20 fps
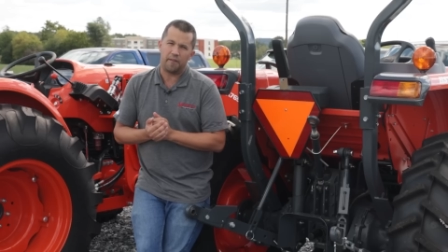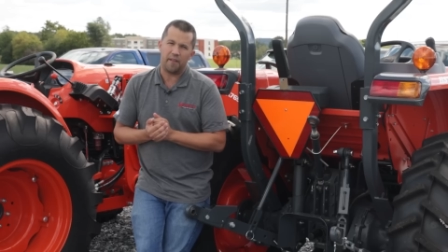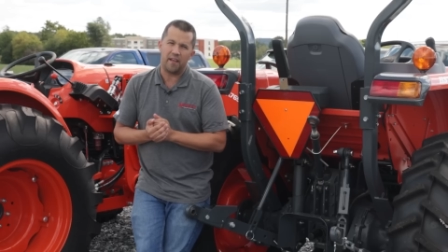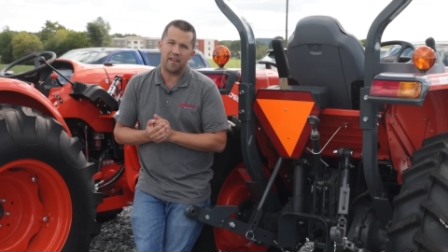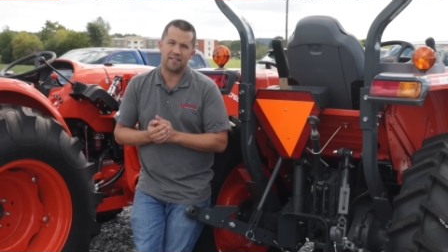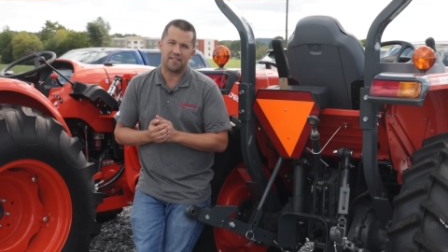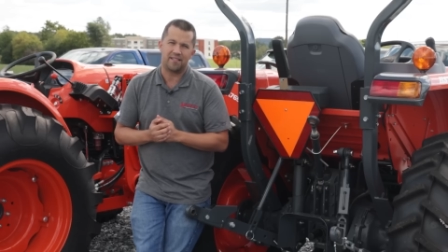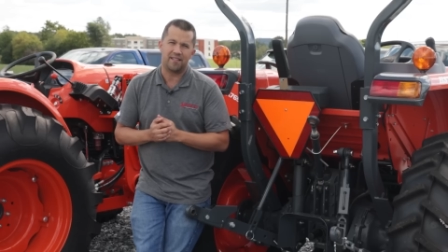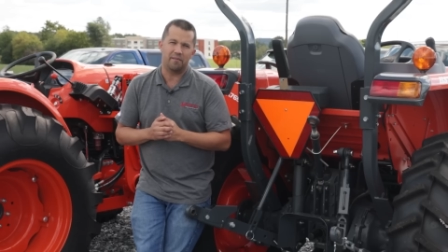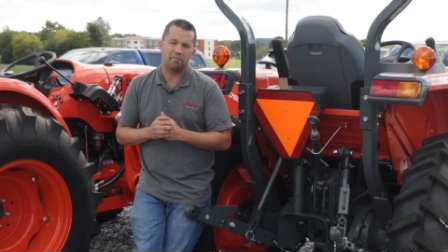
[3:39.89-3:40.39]

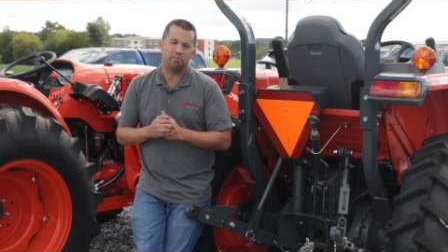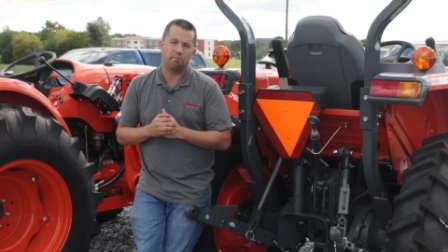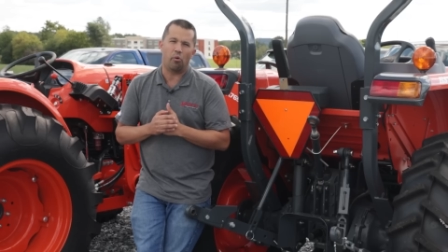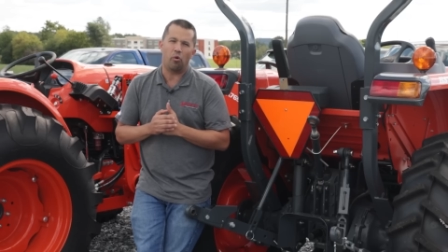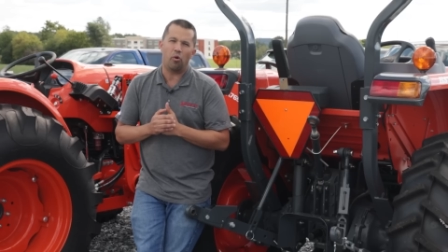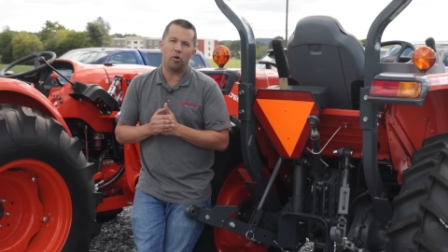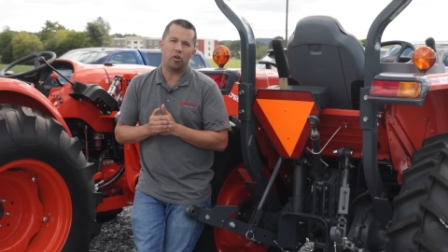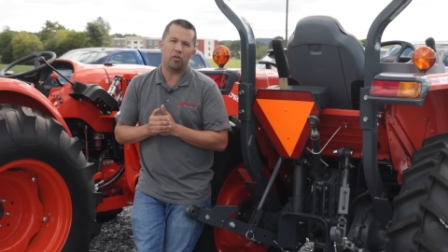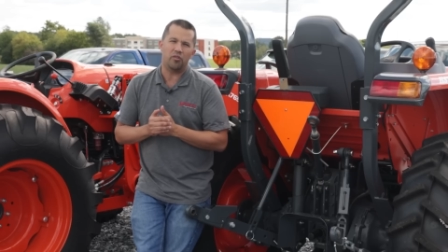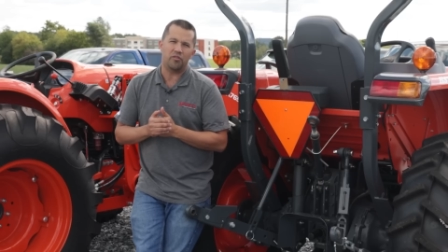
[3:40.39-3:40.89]
things that
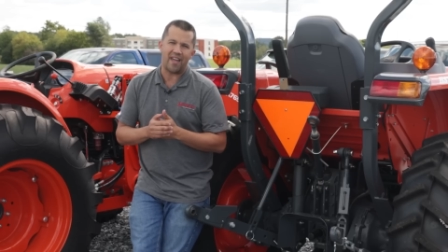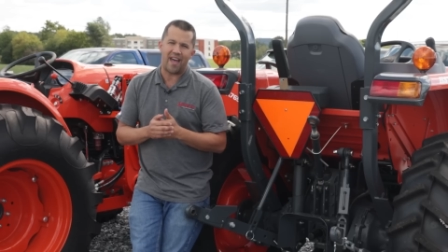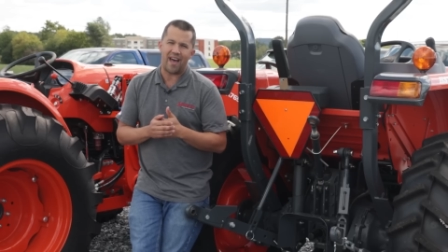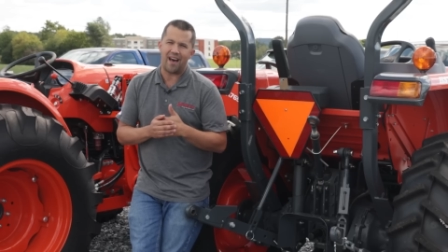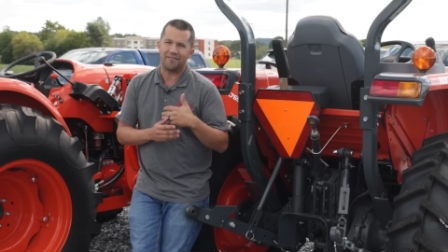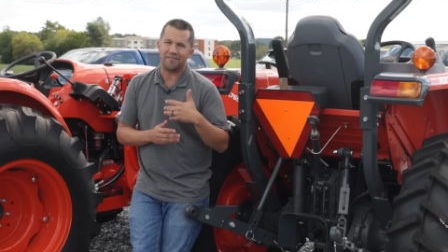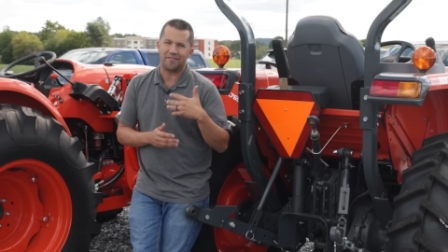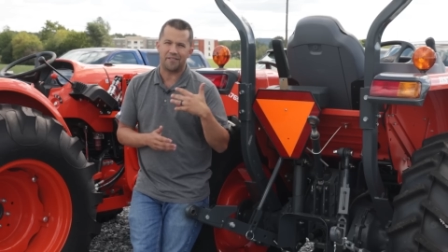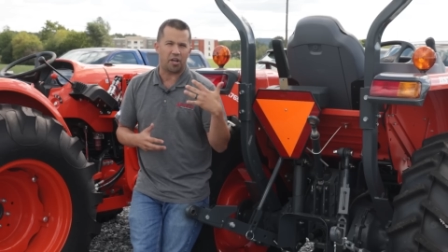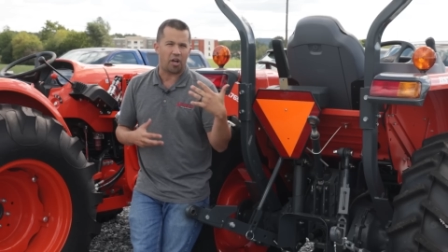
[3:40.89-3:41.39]
boil
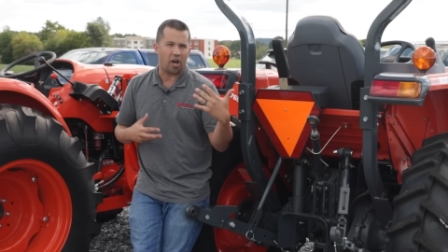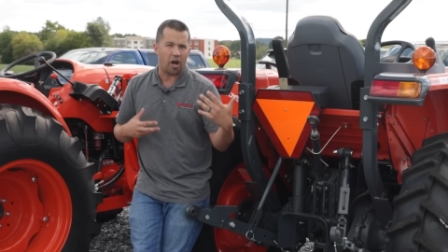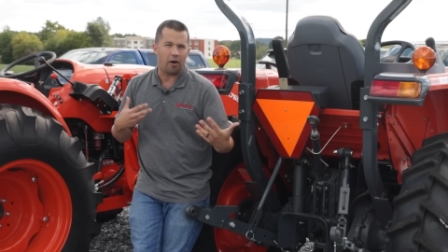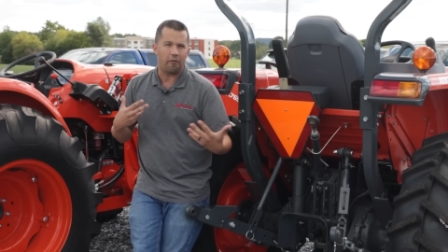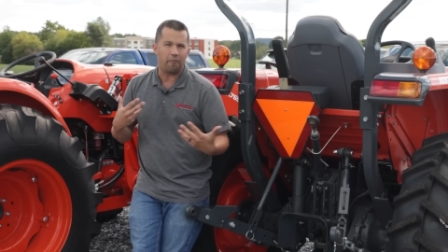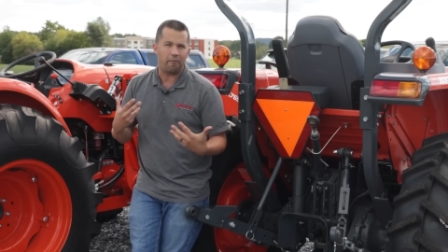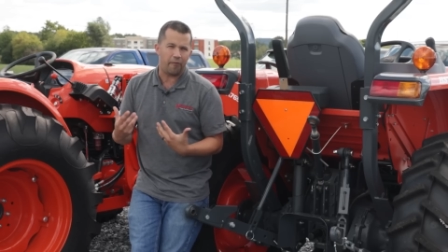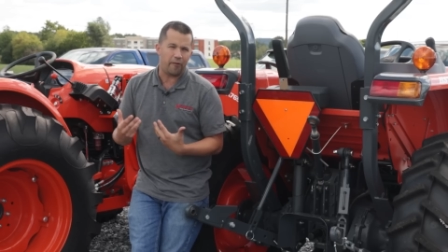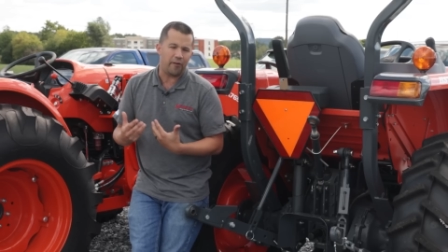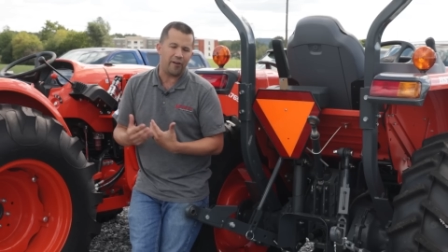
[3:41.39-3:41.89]
down to
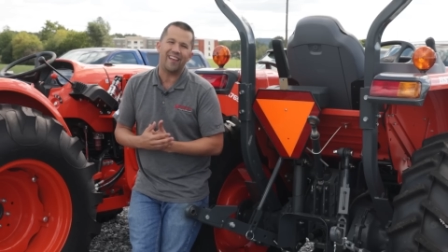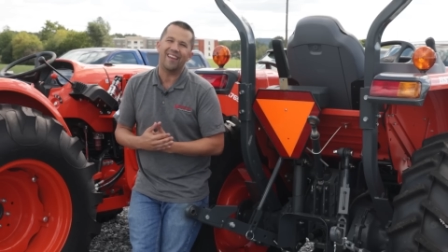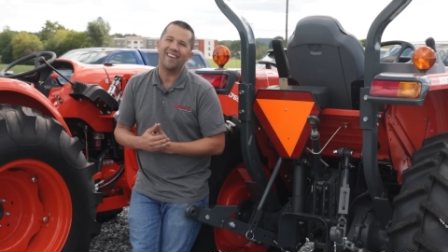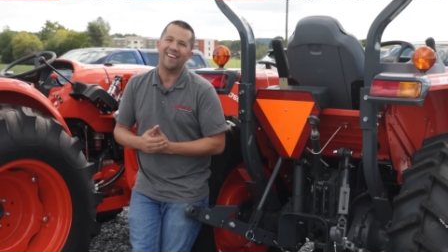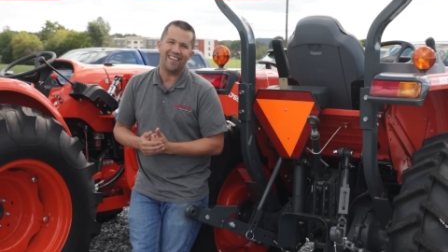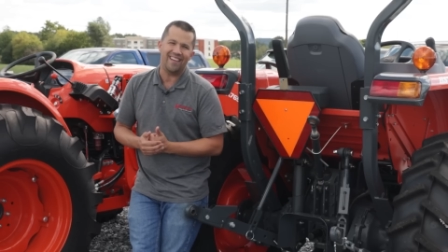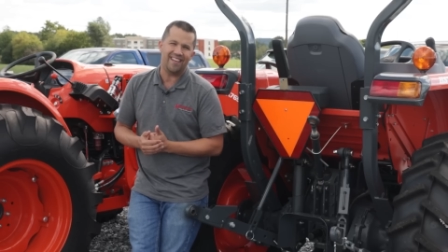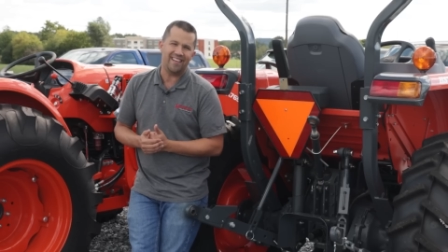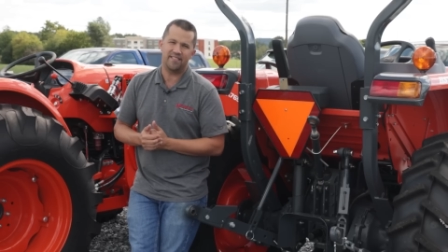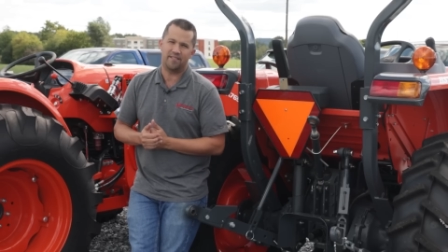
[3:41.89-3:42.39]
comfort and
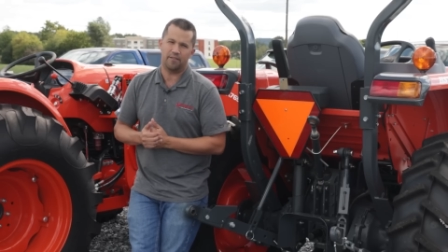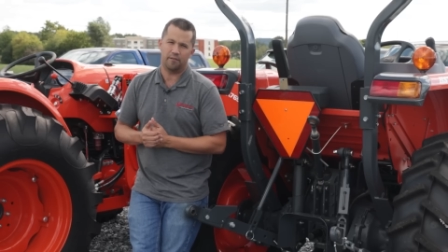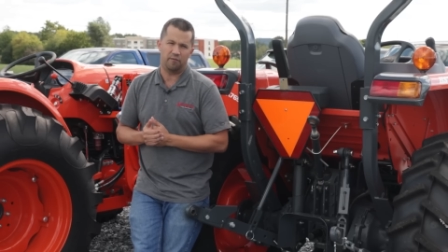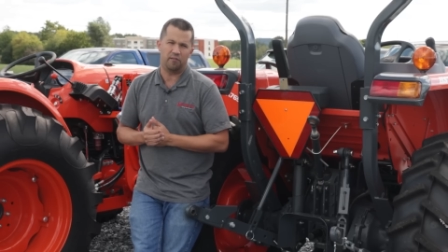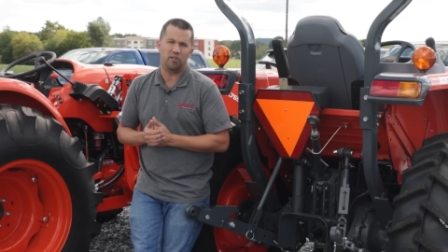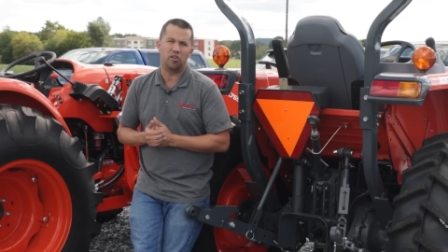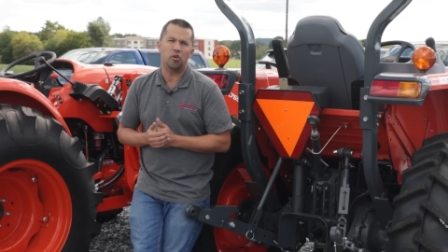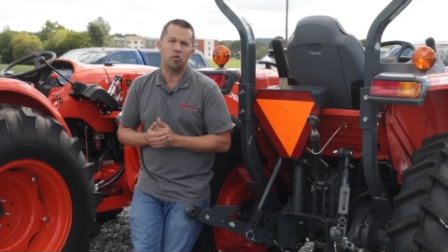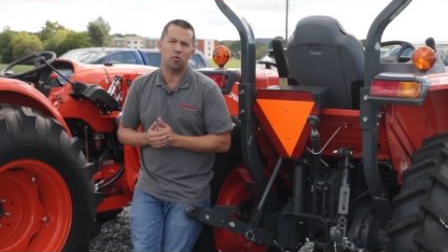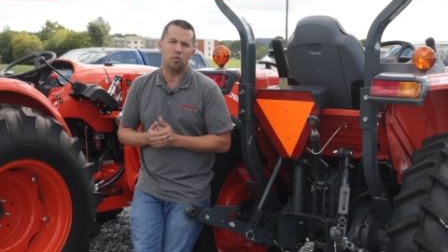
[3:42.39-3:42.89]
ease
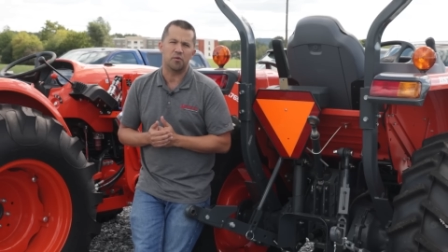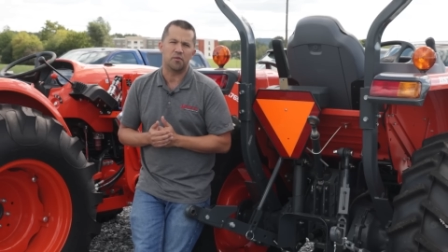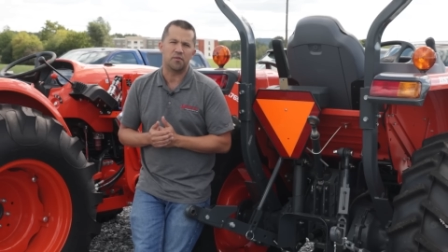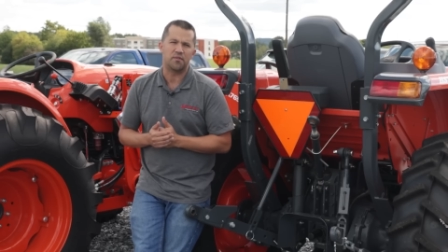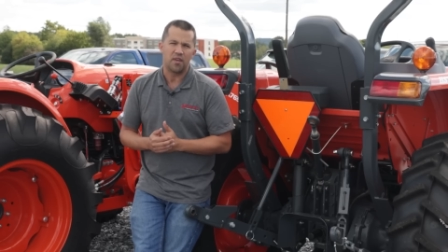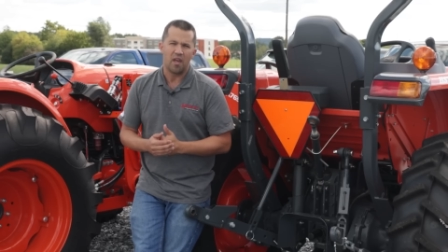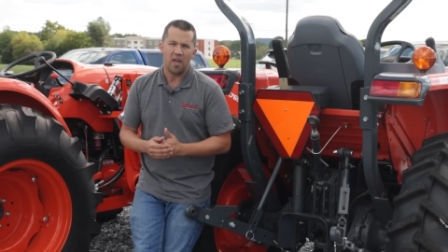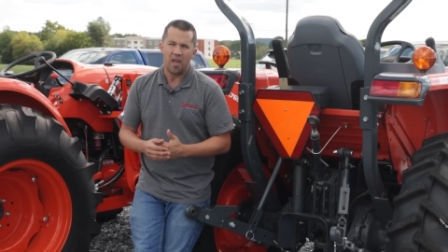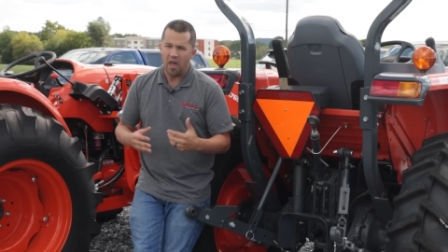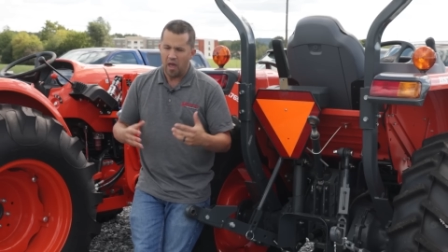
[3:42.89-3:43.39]
of
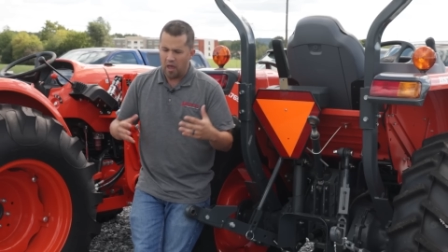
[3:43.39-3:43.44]
use.